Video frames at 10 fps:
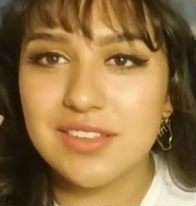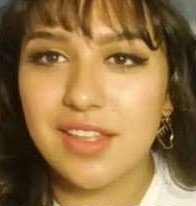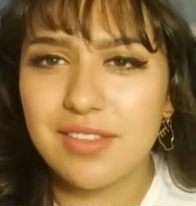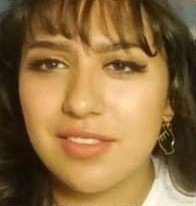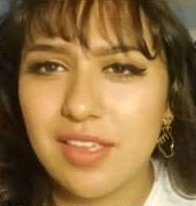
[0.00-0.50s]

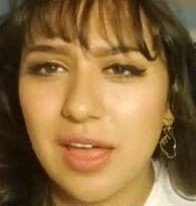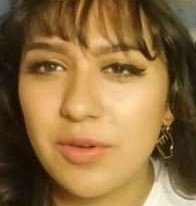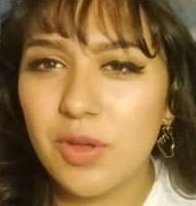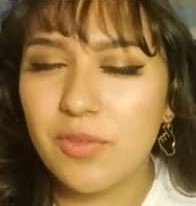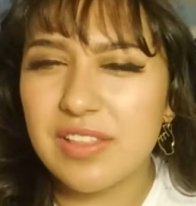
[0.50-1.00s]
It's. I
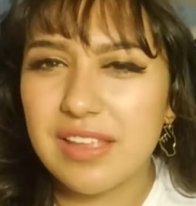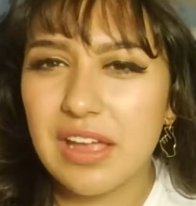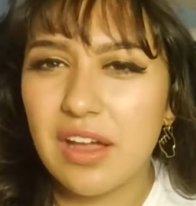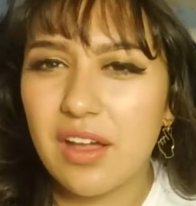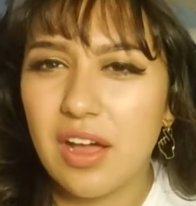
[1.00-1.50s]
don't know if it's
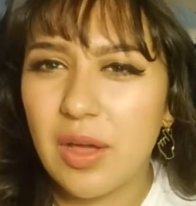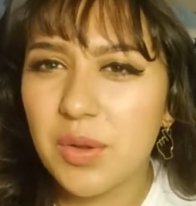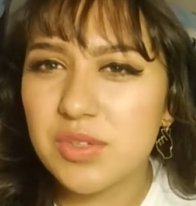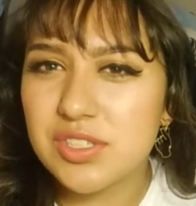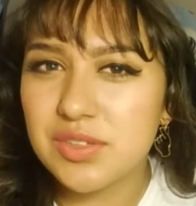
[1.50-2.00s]
like
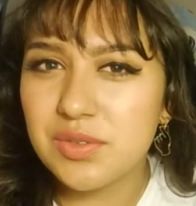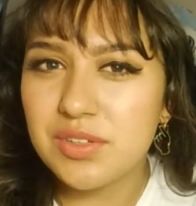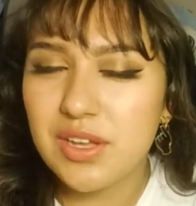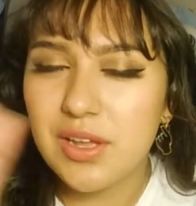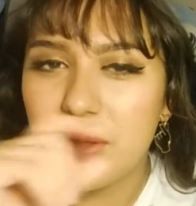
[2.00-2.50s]
auto tuned